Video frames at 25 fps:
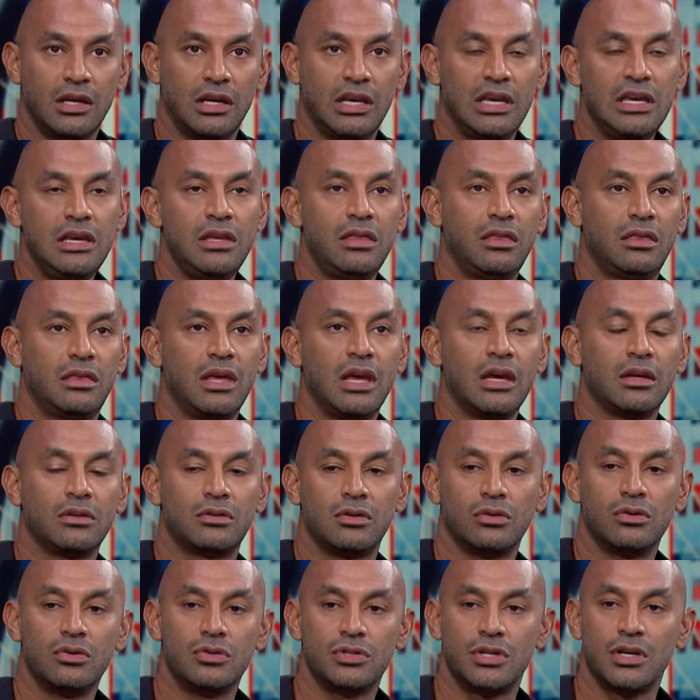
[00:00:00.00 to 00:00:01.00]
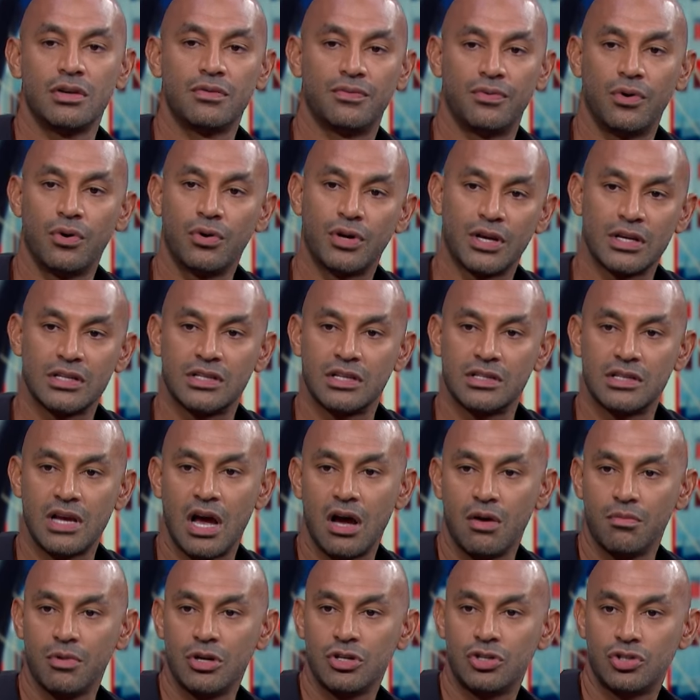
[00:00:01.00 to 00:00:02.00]
key thing to losing focus is
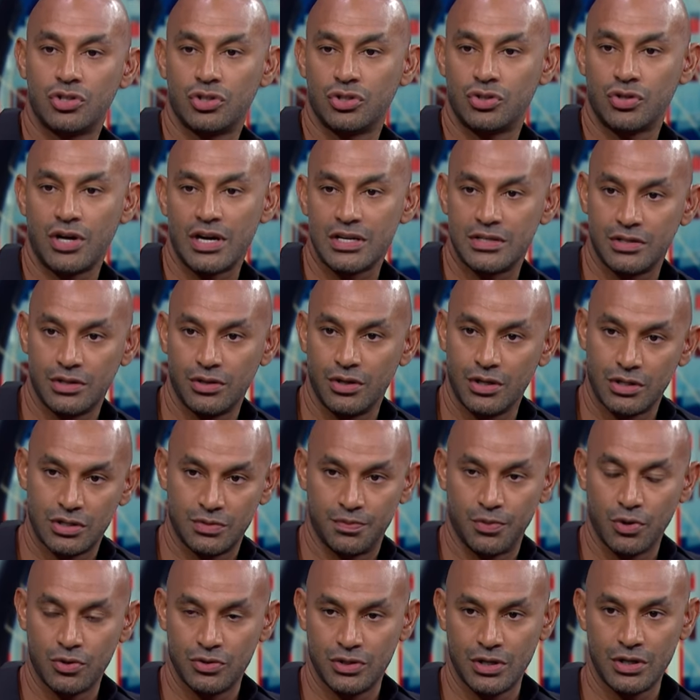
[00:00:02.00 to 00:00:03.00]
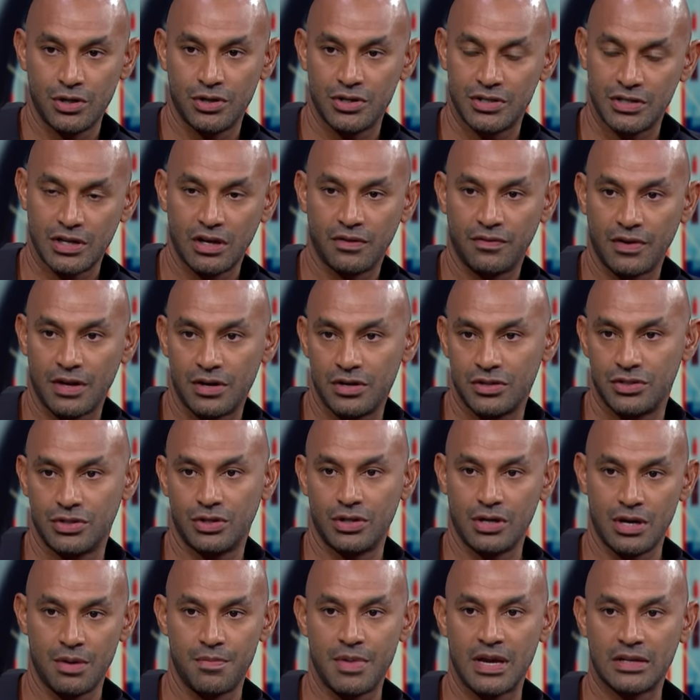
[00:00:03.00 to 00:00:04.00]
how much stress you're exposing yourself at a
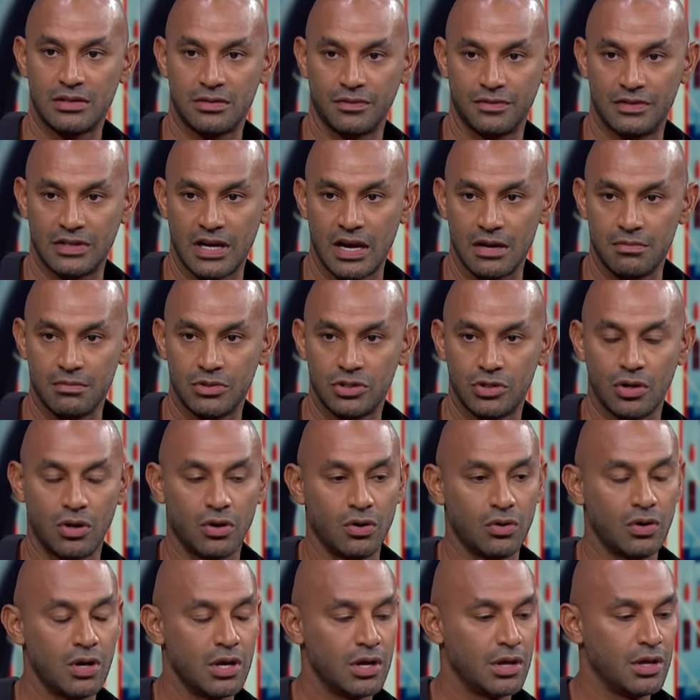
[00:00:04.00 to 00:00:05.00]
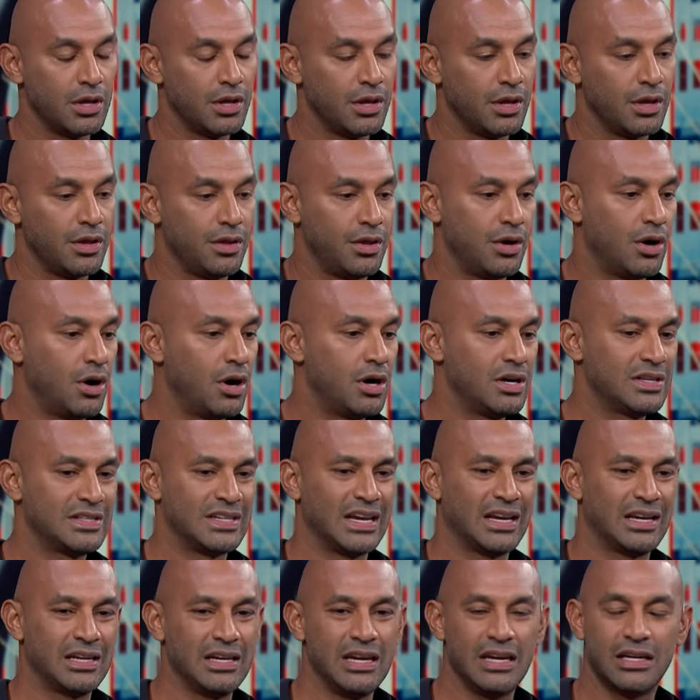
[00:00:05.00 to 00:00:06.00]
certain amount of time. So there are
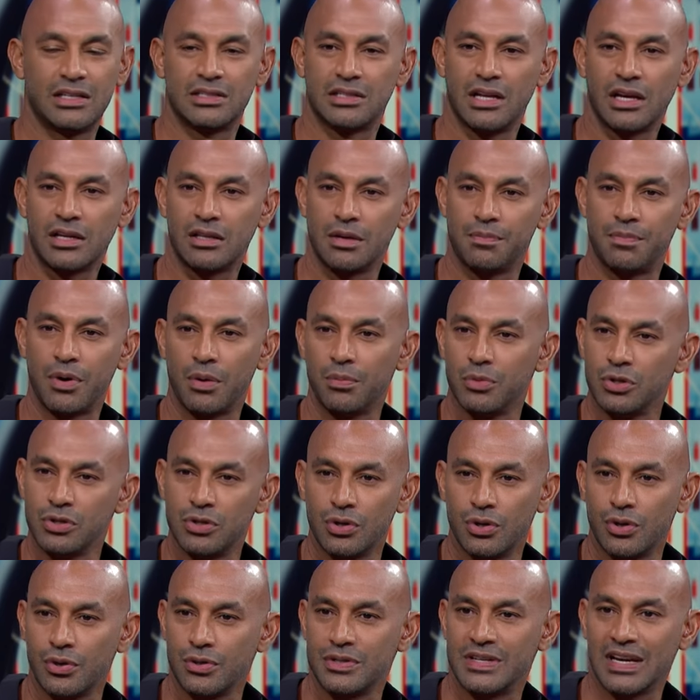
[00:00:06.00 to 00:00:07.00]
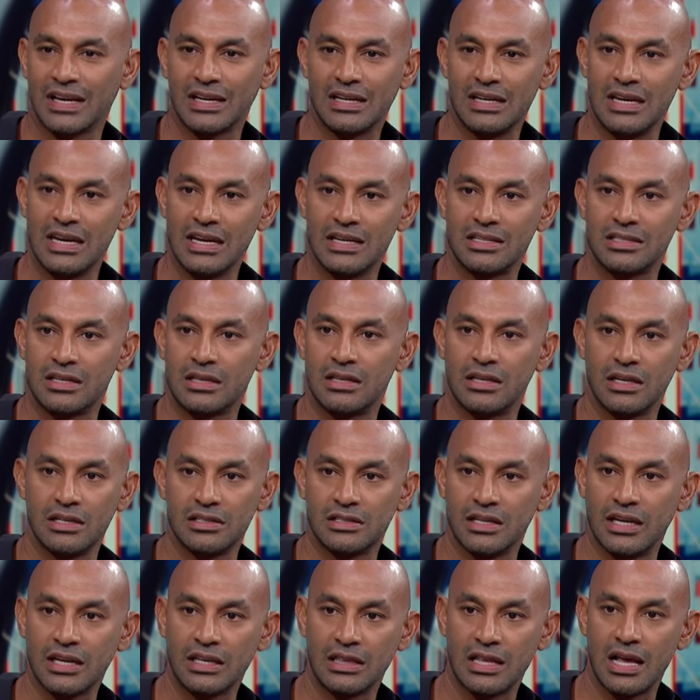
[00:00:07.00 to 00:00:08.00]
techniques like the Pomodoro techniques and things
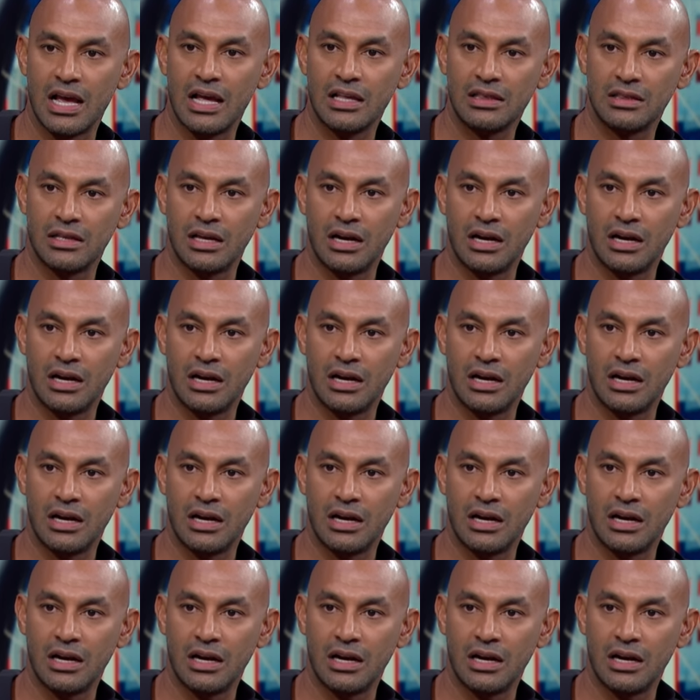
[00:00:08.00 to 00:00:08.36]
like that that,